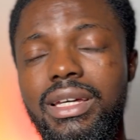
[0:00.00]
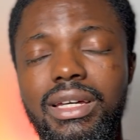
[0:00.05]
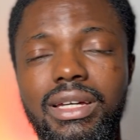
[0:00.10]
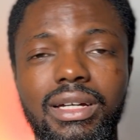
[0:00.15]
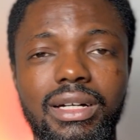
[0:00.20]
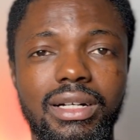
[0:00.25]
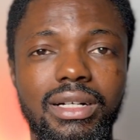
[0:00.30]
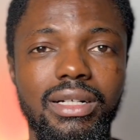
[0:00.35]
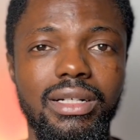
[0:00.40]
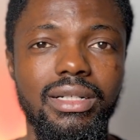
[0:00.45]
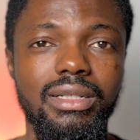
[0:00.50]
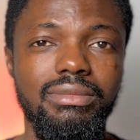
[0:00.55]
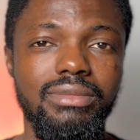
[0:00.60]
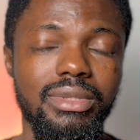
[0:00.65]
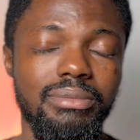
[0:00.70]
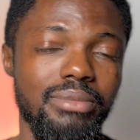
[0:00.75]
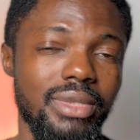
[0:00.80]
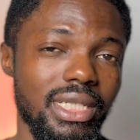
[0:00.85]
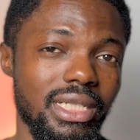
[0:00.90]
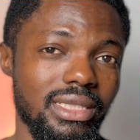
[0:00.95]

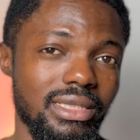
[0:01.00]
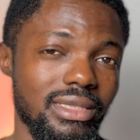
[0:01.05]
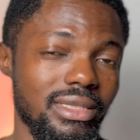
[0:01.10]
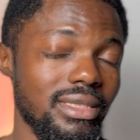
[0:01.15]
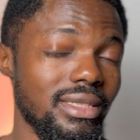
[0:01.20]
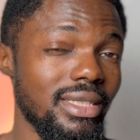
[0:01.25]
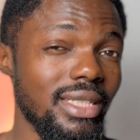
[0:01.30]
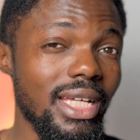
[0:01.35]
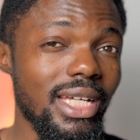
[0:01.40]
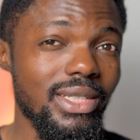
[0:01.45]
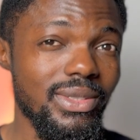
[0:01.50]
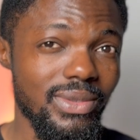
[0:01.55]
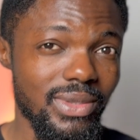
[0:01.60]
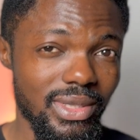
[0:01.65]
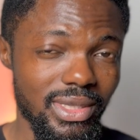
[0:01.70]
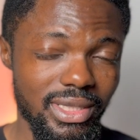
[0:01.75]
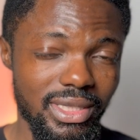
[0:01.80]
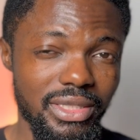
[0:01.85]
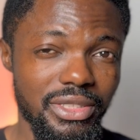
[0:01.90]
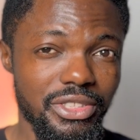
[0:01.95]
the best
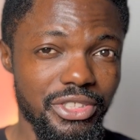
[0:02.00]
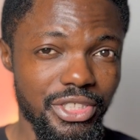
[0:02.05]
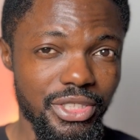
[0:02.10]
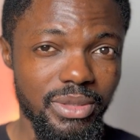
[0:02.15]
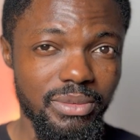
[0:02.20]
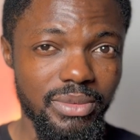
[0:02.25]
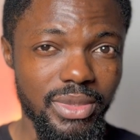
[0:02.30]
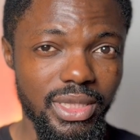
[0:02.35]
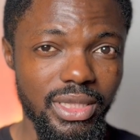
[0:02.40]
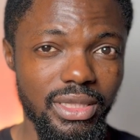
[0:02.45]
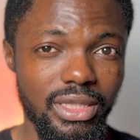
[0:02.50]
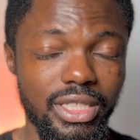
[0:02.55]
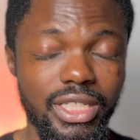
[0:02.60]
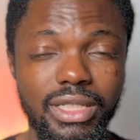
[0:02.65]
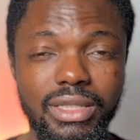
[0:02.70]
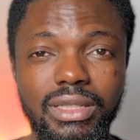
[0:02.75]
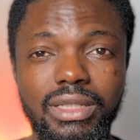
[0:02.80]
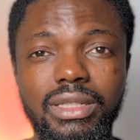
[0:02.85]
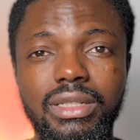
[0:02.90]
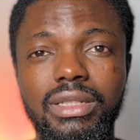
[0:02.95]
network in Germany,
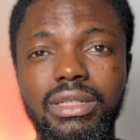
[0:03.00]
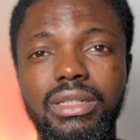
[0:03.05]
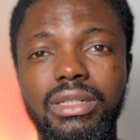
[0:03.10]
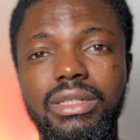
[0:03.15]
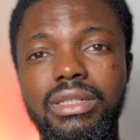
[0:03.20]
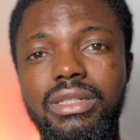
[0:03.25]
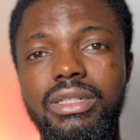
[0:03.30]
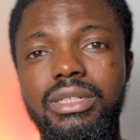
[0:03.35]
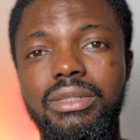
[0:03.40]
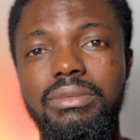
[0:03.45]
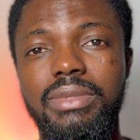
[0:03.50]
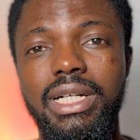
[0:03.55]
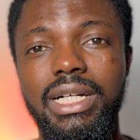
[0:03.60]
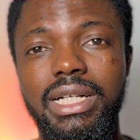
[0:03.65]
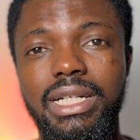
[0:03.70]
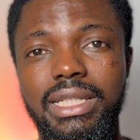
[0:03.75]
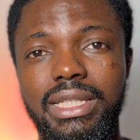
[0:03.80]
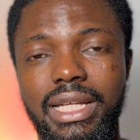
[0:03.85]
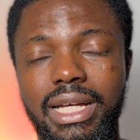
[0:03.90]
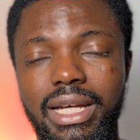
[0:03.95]

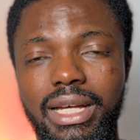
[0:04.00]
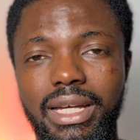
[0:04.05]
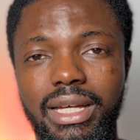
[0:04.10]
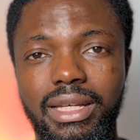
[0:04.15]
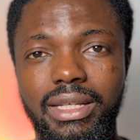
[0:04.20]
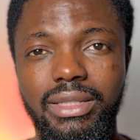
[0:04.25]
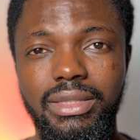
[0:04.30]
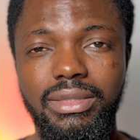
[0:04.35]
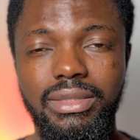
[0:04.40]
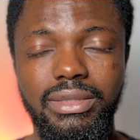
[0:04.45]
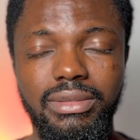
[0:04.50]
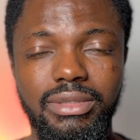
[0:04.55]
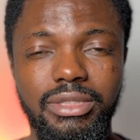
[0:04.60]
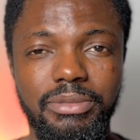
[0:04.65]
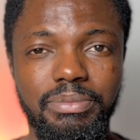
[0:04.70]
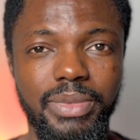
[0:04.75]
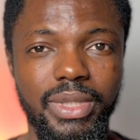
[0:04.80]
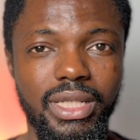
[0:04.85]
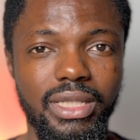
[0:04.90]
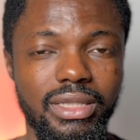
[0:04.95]
and I
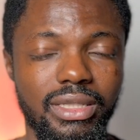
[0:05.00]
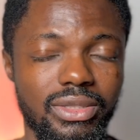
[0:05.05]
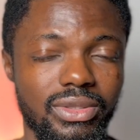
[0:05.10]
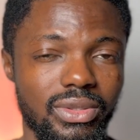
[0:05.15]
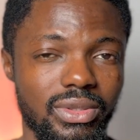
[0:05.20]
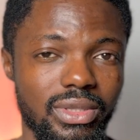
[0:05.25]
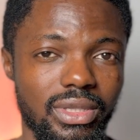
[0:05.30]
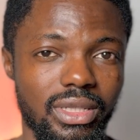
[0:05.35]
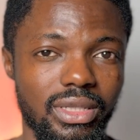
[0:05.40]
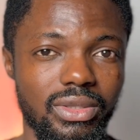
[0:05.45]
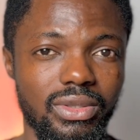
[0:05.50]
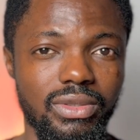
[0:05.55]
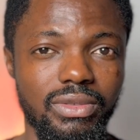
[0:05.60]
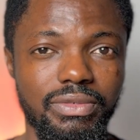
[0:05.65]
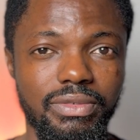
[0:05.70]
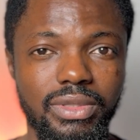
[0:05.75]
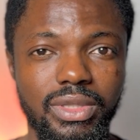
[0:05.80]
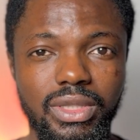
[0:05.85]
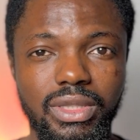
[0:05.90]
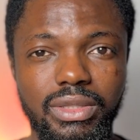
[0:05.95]
spend a total of
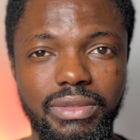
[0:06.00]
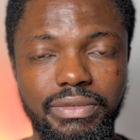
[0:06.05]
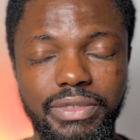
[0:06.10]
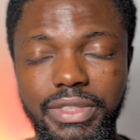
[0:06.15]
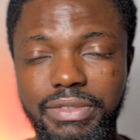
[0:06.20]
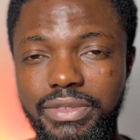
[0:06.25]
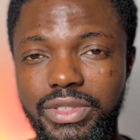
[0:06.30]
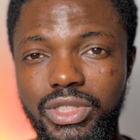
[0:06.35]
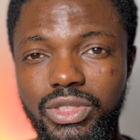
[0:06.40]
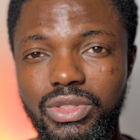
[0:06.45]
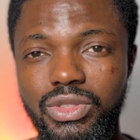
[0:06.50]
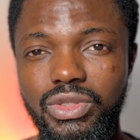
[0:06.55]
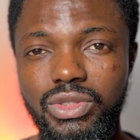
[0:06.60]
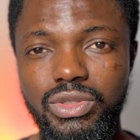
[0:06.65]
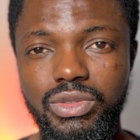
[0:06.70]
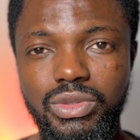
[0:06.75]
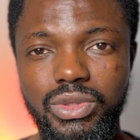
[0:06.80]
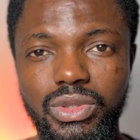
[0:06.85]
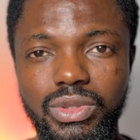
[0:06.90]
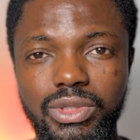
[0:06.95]

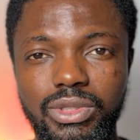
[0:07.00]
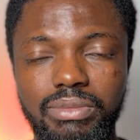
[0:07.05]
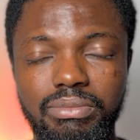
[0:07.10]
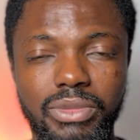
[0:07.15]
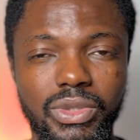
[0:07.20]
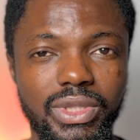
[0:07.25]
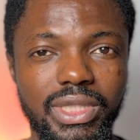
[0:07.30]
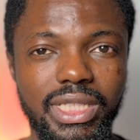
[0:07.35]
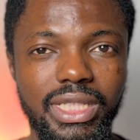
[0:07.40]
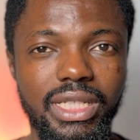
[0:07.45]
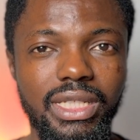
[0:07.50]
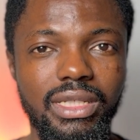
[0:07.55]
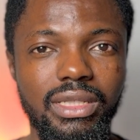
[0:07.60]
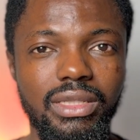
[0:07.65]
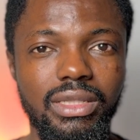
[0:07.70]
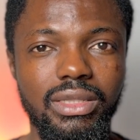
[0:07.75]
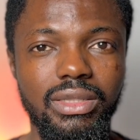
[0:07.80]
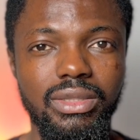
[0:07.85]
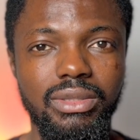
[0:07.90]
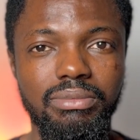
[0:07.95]
€15
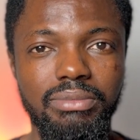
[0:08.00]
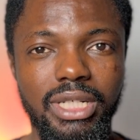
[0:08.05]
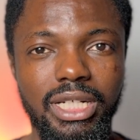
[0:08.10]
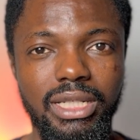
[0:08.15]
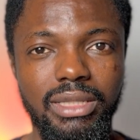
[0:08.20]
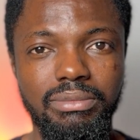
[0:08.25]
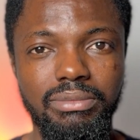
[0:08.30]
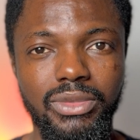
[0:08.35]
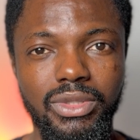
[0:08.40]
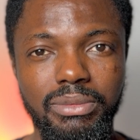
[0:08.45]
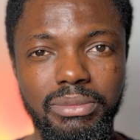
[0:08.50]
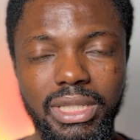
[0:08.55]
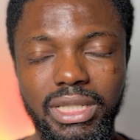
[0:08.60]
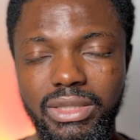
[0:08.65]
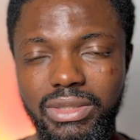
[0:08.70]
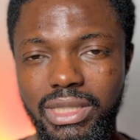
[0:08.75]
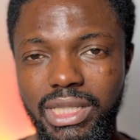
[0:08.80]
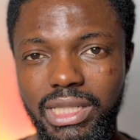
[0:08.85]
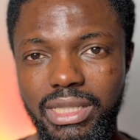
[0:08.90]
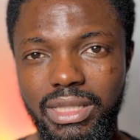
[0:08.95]
monthly on my mobile
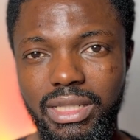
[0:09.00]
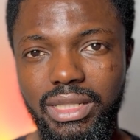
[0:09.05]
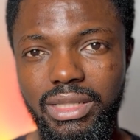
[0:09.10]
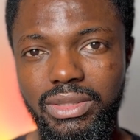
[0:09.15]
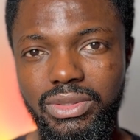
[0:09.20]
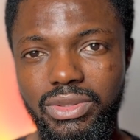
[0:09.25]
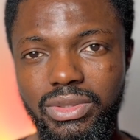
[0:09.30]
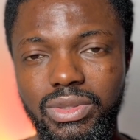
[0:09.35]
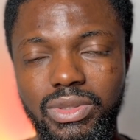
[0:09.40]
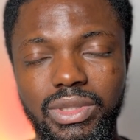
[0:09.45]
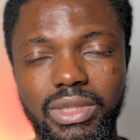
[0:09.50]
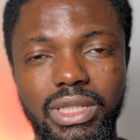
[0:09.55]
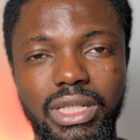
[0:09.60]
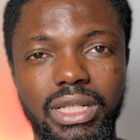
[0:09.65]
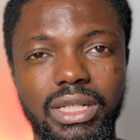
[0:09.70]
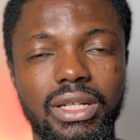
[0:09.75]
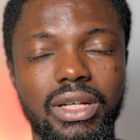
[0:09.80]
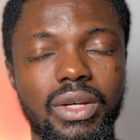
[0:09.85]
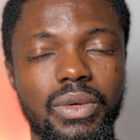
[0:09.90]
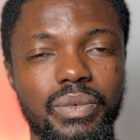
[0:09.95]
data. So
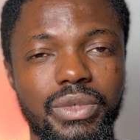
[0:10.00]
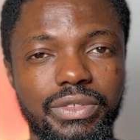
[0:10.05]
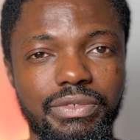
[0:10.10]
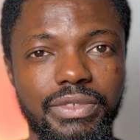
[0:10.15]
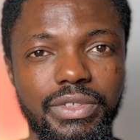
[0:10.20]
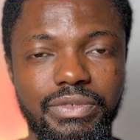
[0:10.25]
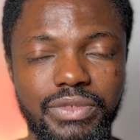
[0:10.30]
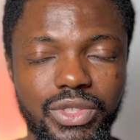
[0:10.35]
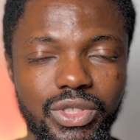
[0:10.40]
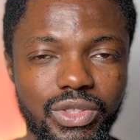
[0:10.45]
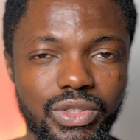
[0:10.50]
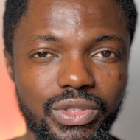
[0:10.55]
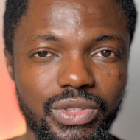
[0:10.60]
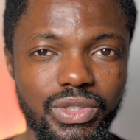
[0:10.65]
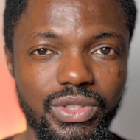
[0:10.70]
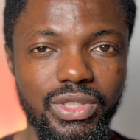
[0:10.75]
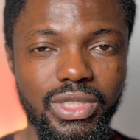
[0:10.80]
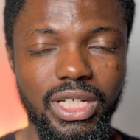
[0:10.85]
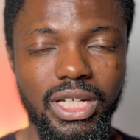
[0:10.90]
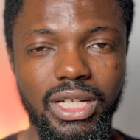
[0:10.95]
with
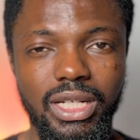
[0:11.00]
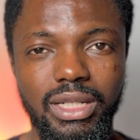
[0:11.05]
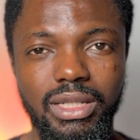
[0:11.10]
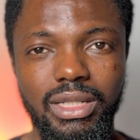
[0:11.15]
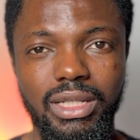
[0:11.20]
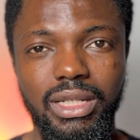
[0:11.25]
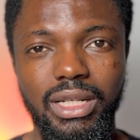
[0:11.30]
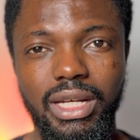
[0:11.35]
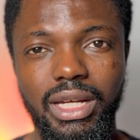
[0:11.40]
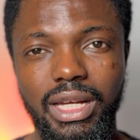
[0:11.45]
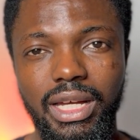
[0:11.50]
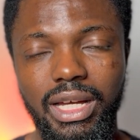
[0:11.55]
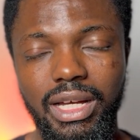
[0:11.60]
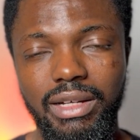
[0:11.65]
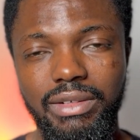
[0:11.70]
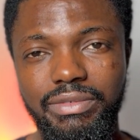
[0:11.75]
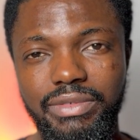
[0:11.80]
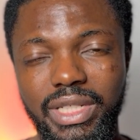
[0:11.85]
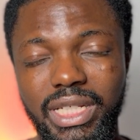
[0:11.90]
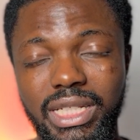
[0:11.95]
€15 I
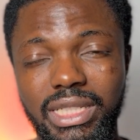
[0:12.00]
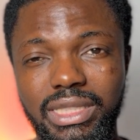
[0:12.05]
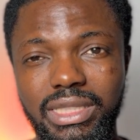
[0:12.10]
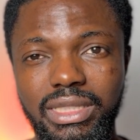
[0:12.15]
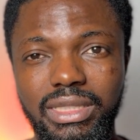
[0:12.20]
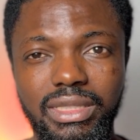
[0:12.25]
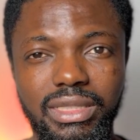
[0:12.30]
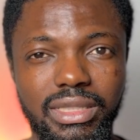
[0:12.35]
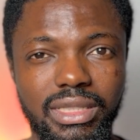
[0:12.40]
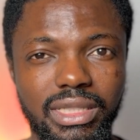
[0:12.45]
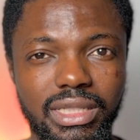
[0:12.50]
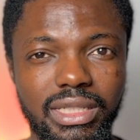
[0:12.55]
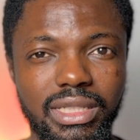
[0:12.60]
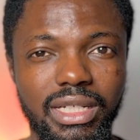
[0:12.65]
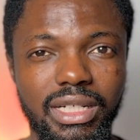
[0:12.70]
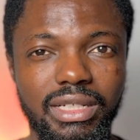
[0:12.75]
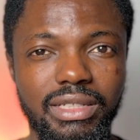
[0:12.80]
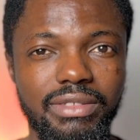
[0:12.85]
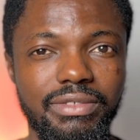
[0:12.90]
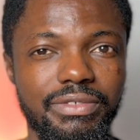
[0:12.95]
have 18 gig
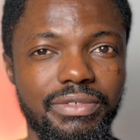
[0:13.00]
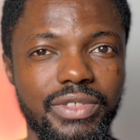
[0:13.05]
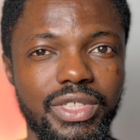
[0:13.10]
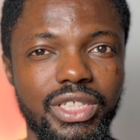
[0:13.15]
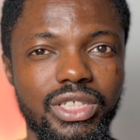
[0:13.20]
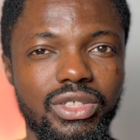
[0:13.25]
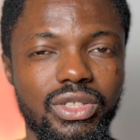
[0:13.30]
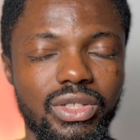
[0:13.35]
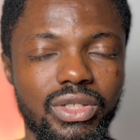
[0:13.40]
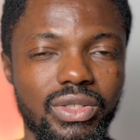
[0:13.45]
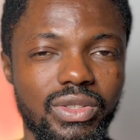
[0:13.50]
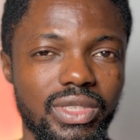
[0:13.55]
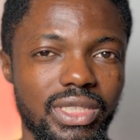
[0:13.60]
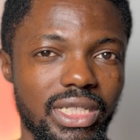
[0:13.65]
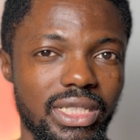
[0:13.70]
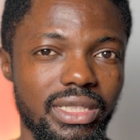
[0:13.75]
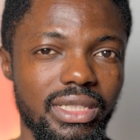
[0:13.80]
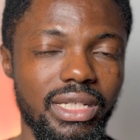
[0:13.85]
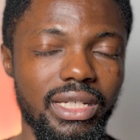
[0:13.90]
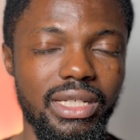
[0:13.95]
and free calls
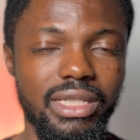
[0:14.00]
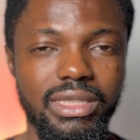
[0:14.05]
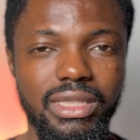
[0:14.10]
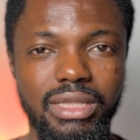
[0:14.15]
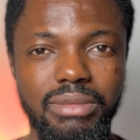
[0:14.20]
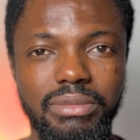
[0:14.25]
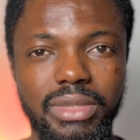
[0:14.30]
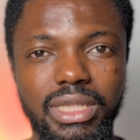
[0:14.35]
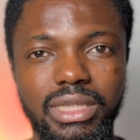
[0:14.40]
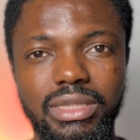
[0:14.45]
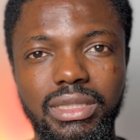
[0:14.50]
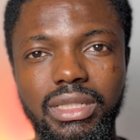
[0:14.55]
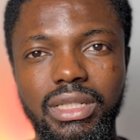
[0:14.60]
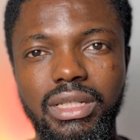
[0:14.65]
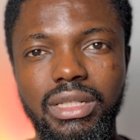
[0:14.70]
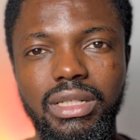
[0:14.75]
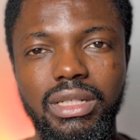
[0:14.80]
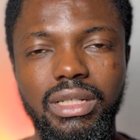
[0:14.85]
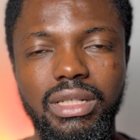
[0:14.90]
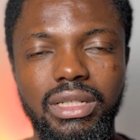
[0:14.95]
and SMS,
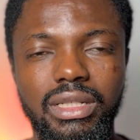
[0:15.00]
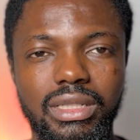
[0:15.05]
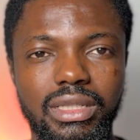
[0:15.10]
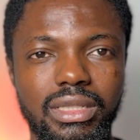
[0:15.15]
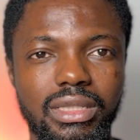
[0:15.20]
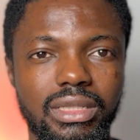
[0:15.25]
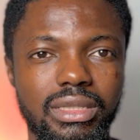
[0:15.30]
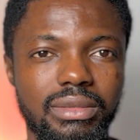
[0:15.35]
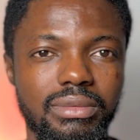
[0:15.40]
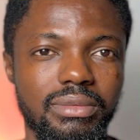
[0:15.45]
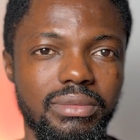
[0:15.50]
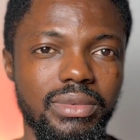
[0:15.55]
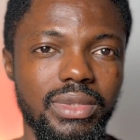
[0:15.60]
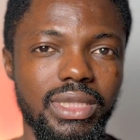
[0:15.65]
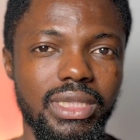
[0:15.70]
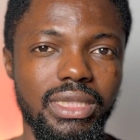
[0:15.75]
and